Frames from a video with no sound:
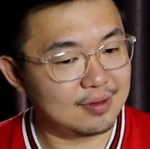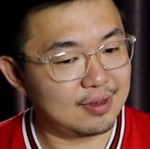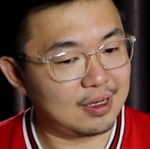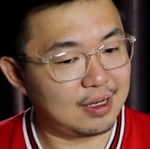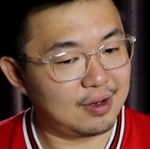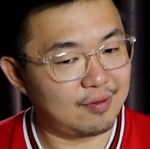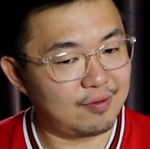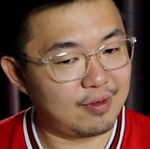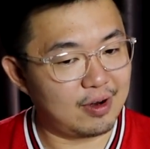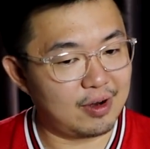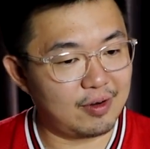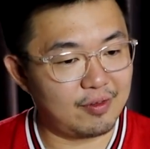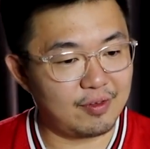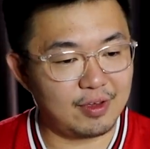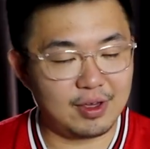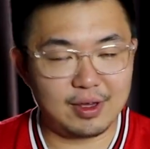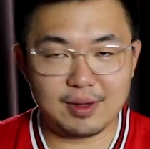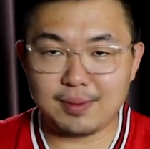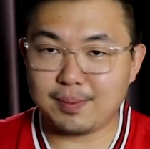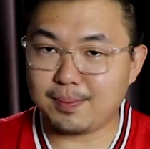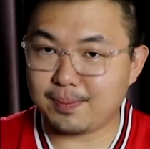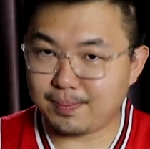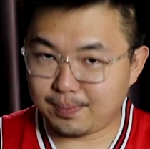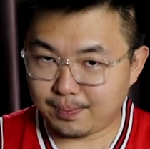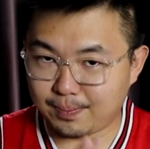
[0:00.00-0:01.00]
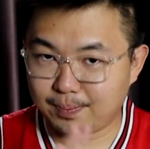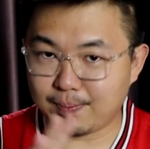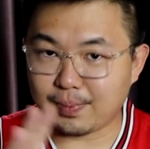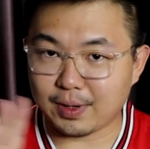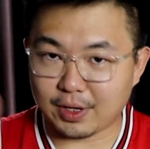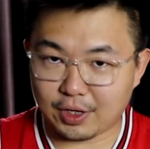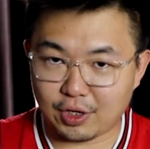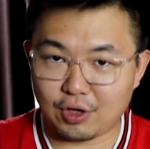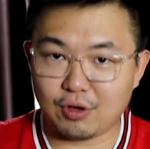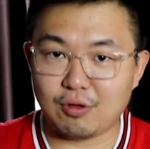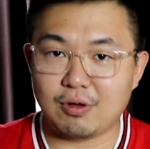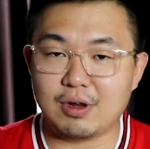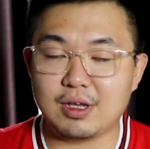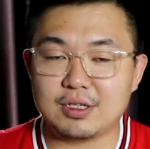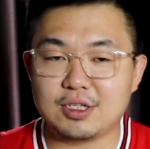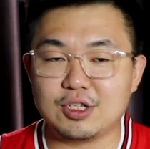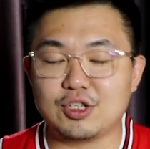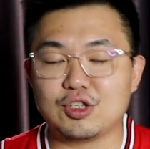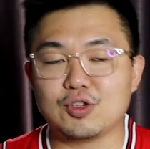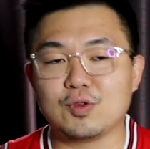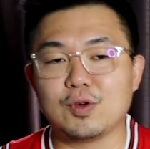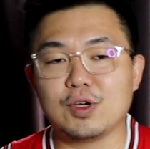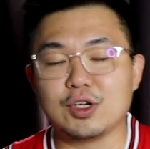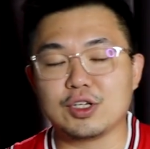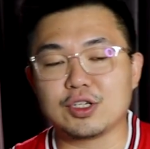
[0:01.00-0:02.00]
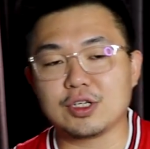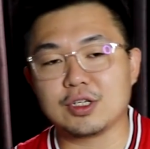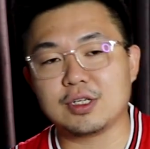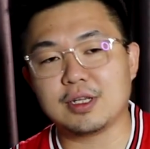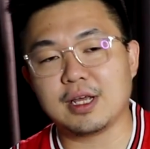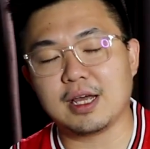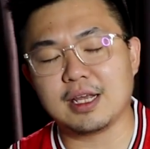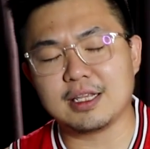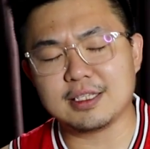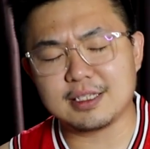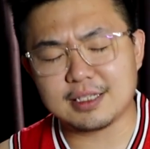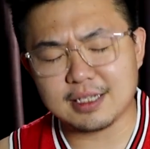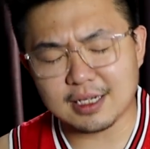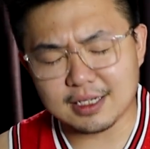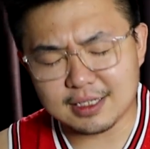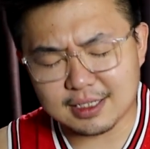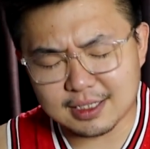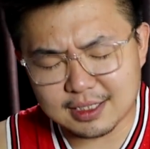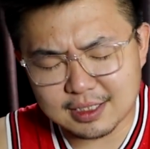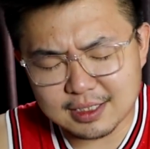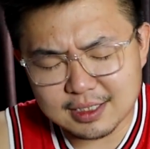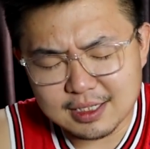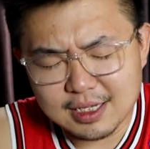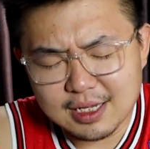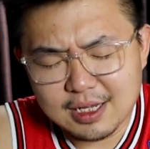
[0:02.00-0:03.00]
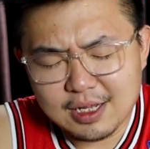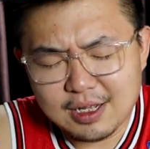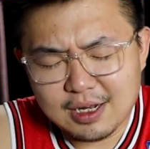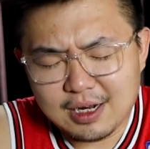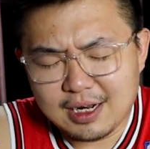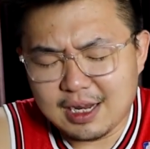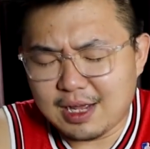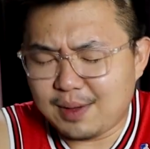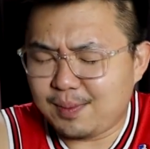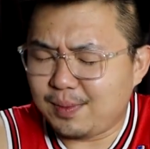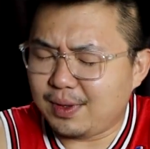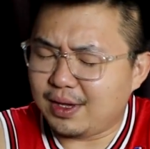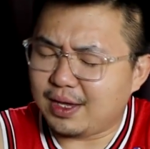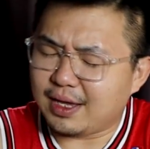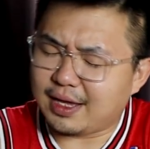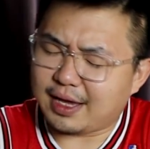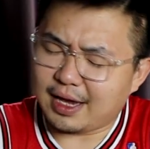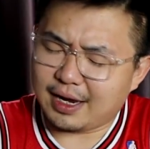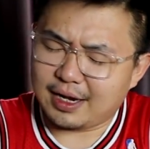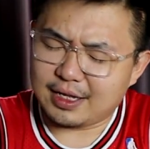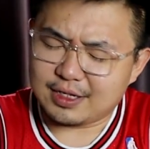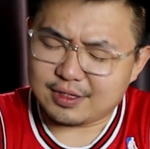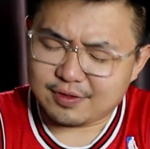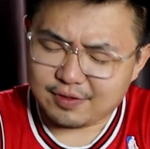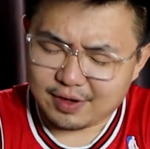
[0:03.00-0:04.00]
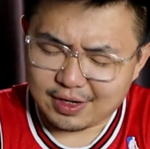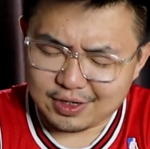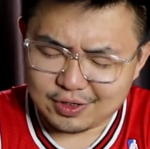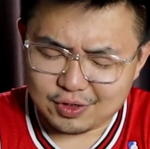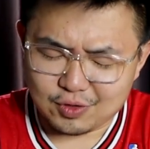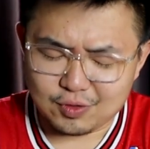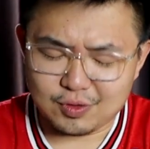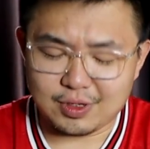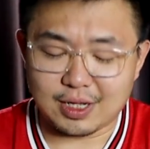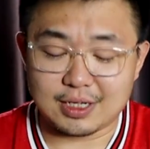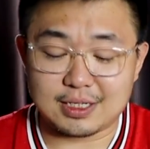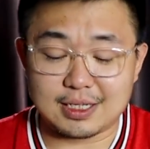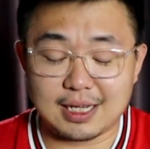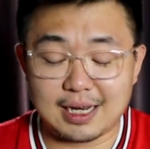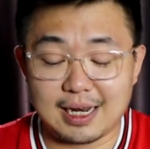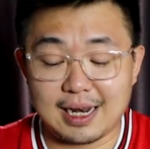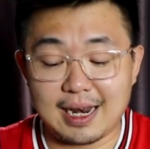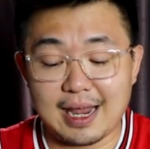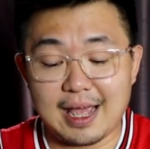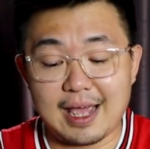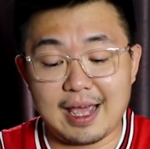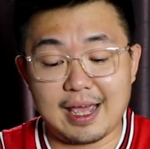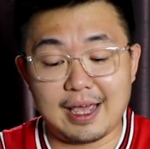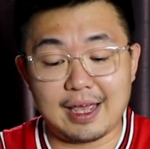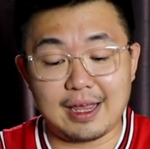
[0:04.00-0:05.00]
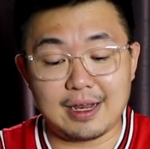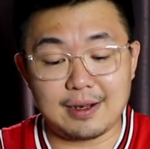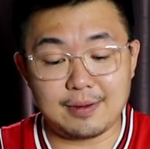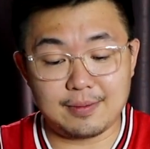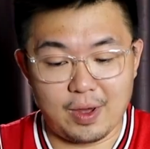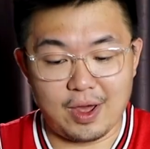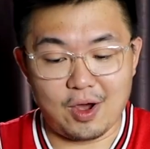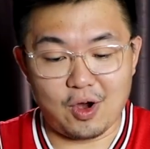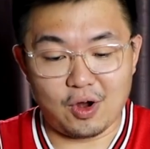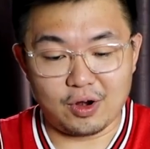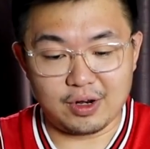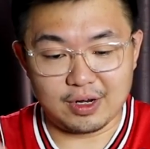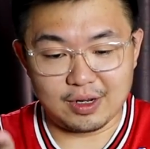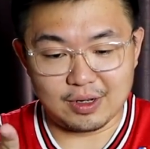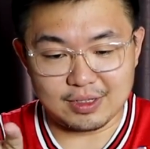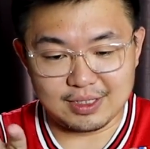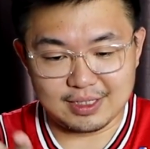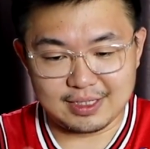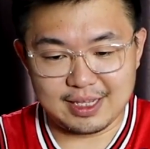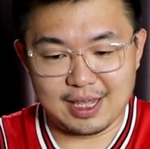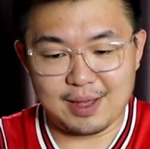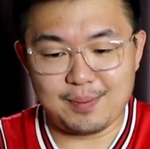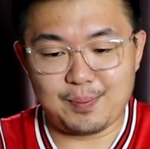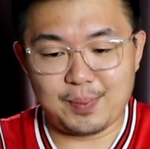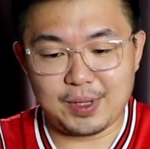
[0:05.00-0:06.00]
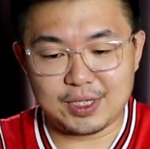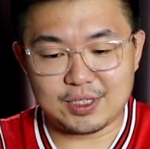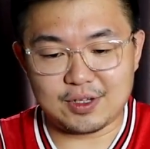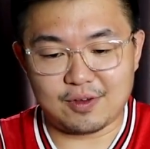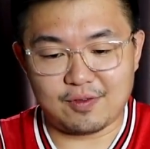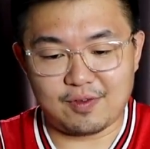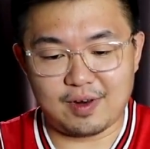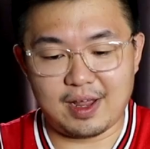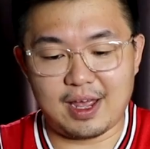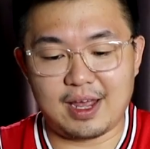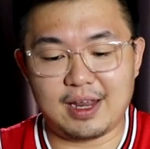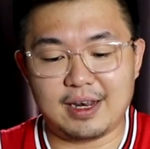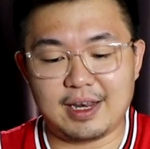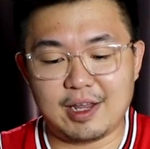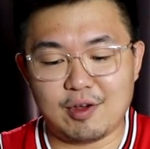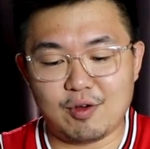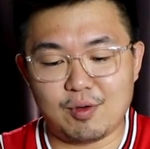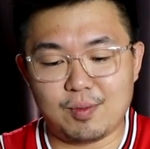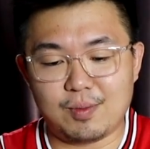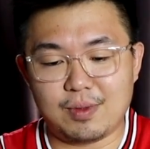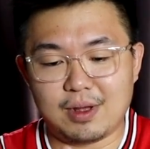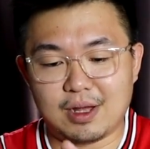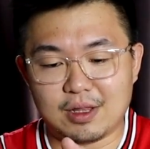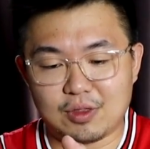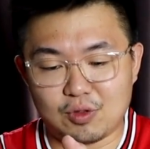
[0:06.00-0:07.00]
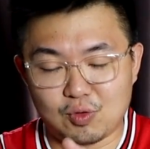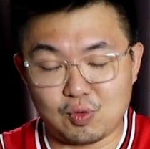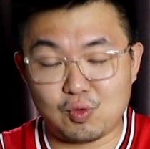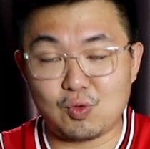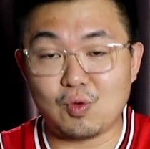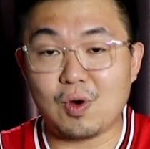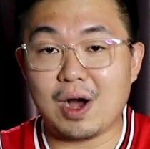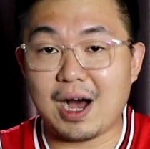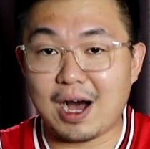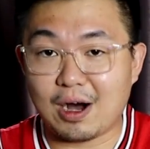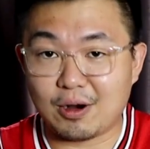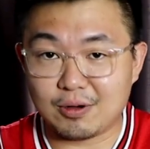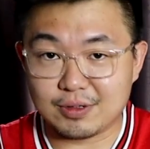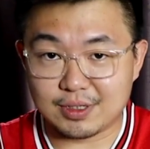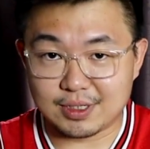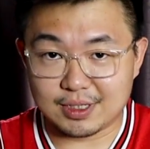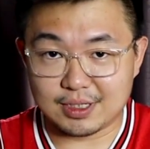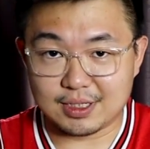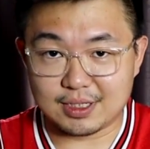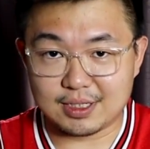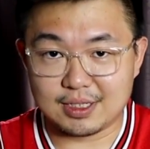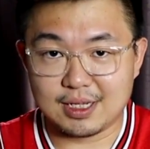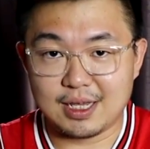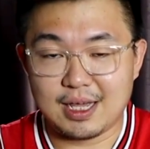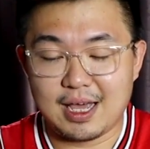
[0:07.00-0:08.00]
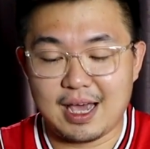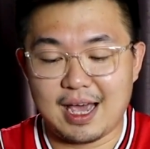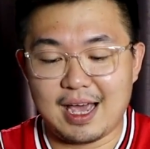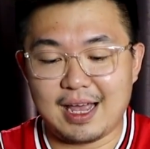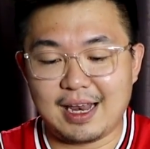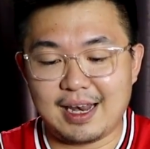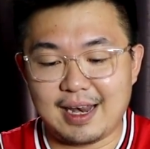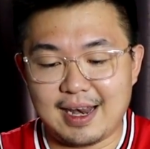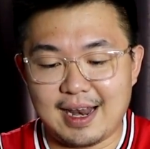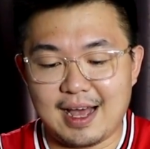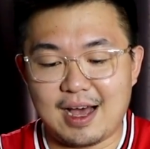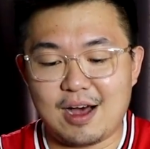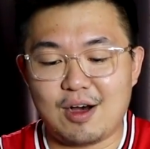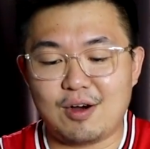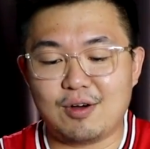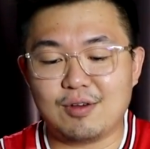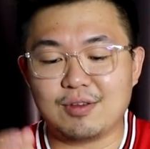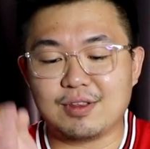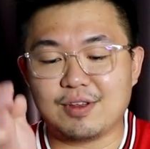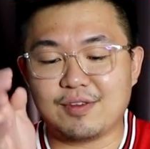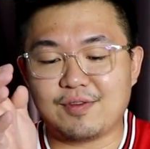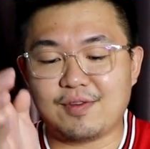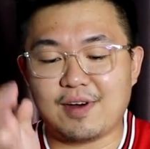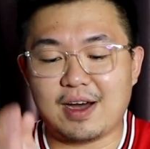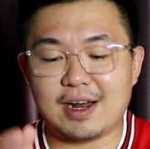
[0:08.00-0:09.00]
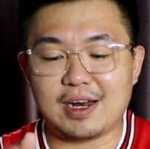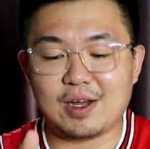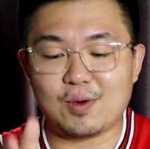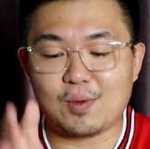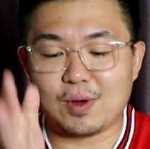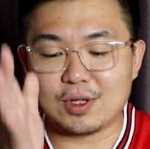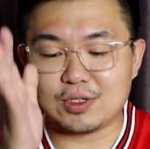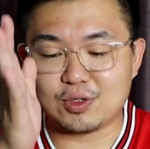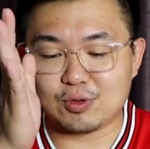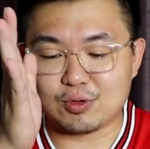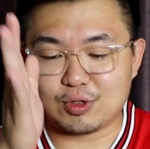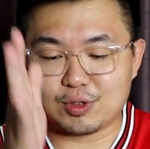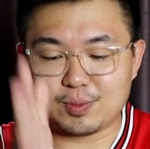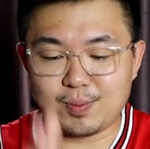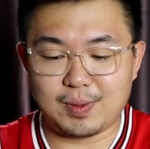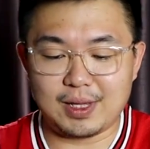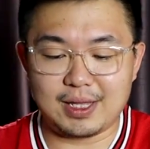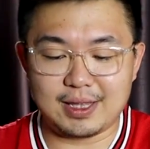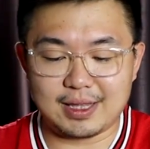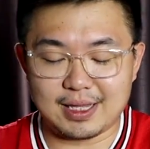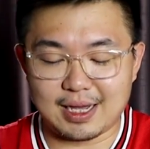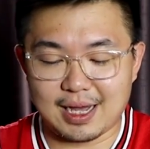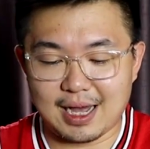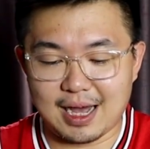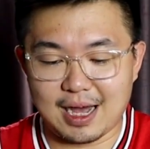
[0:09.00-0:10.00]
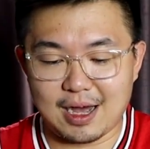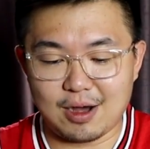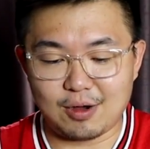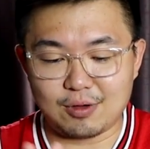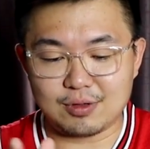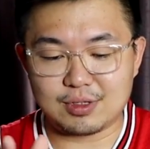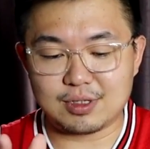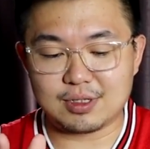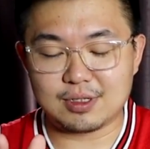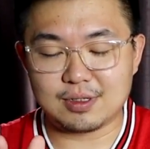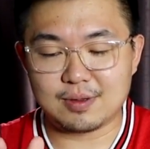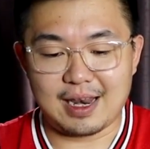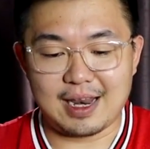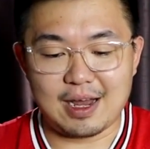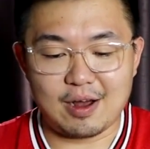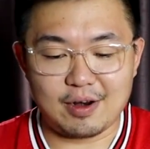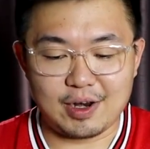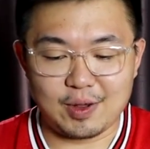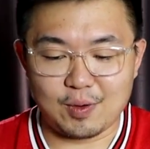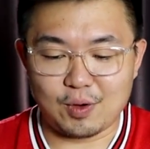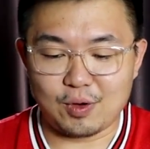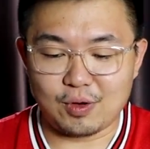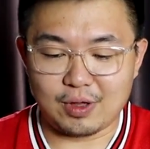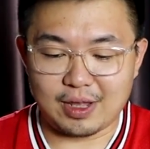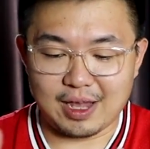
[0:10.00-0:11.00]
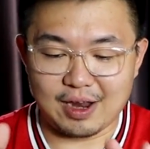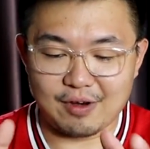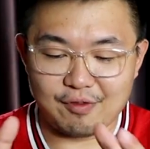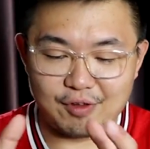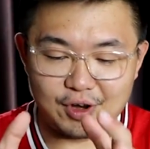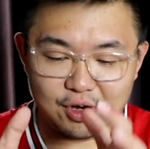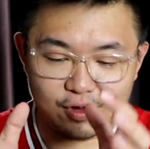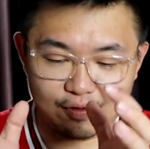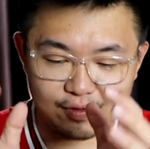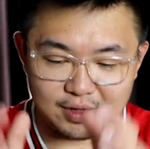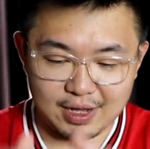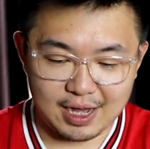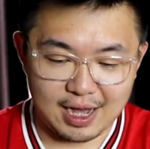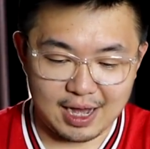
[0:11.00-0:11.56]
A very peculiar situation, and just let me get this right. So there's a land where on the same piece of land there are 2 houses, and now the father wants to split the house, and now they want to get rid of the